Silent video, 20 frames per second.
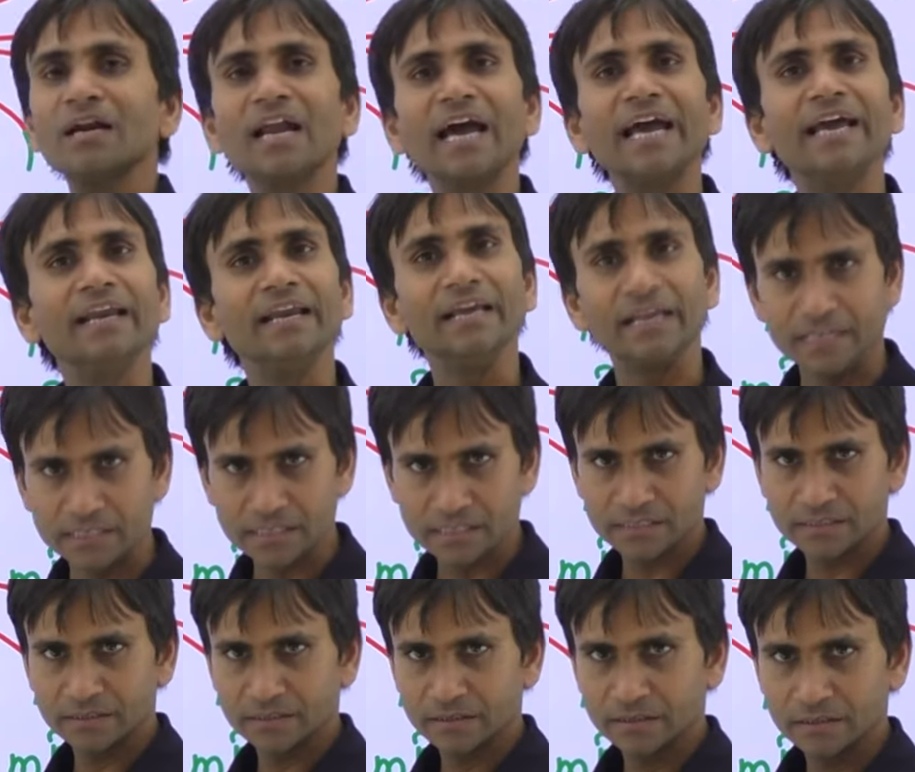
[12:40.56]
line is,
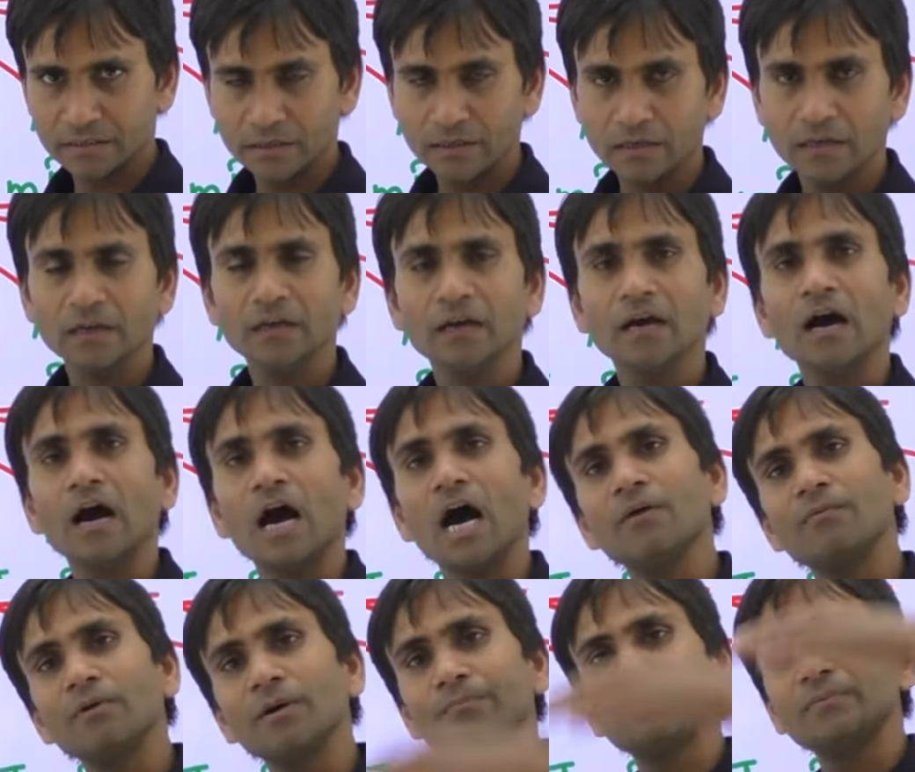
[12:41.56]

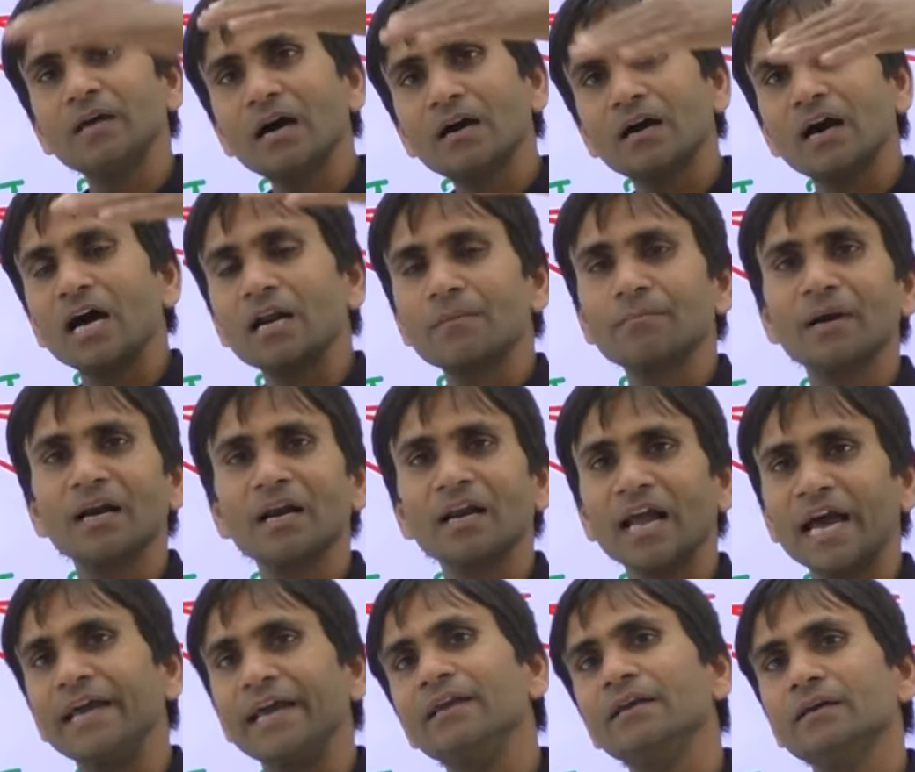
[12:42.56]
above the Kármán
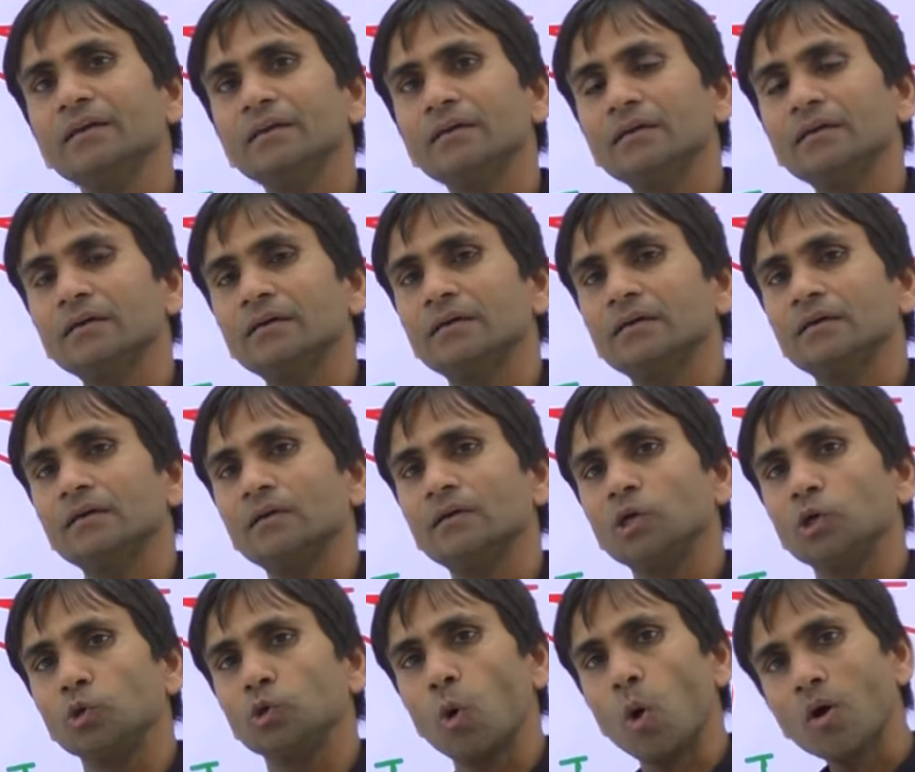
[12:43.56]
line,
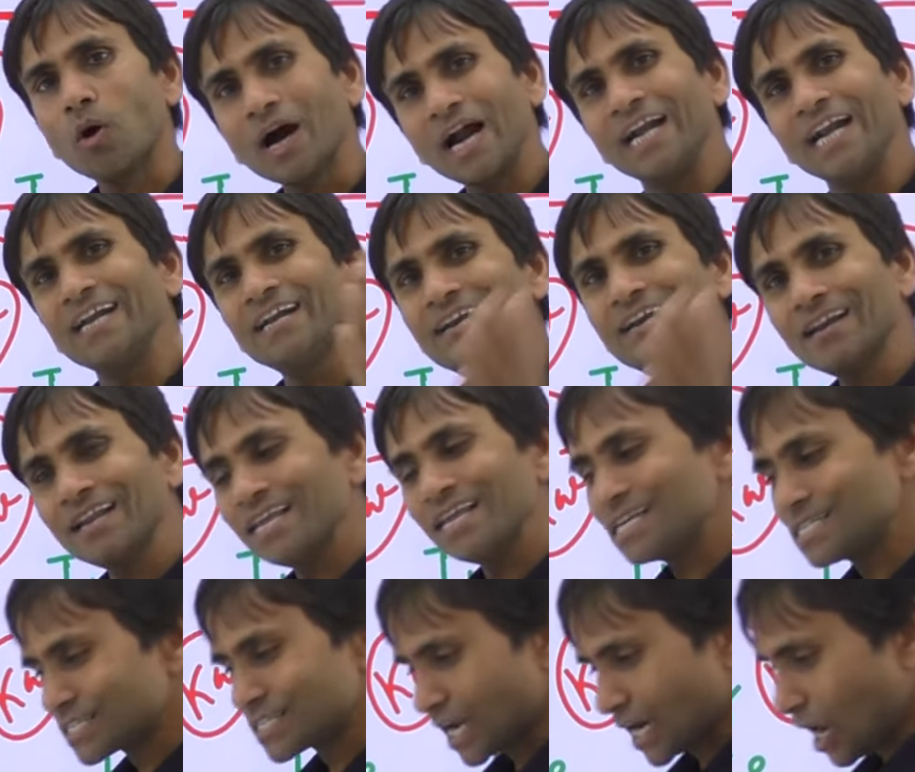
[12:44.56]
no country
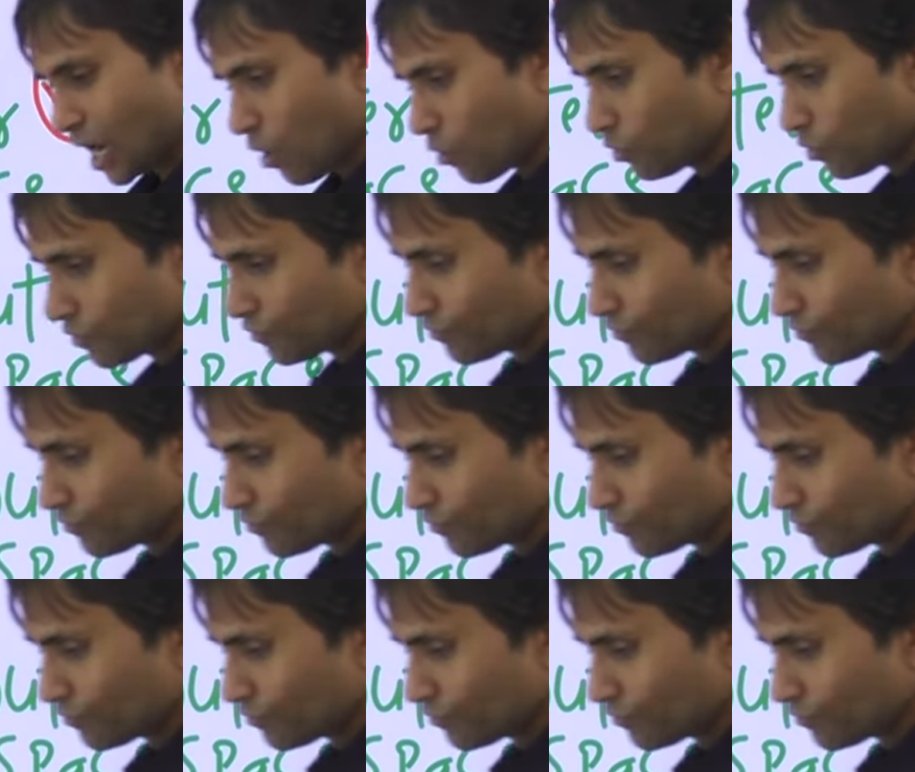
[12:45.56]
is allowed